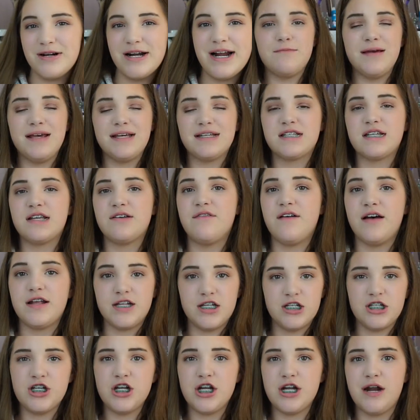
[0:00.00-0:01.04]
It makes
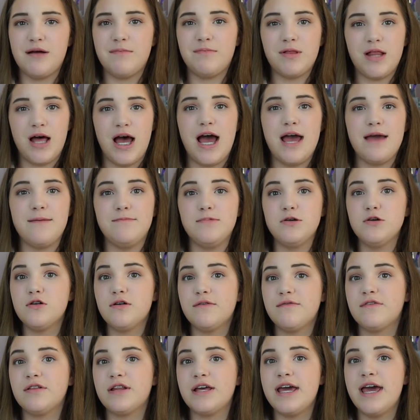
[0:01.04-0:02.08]
foundation apply
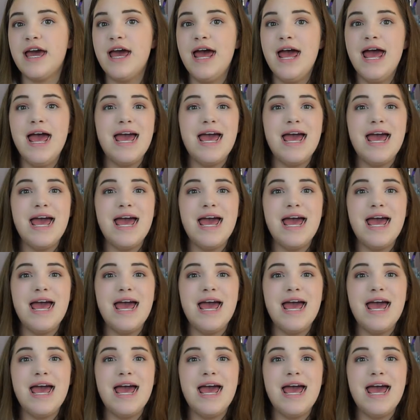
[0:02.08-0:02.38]
beautifully.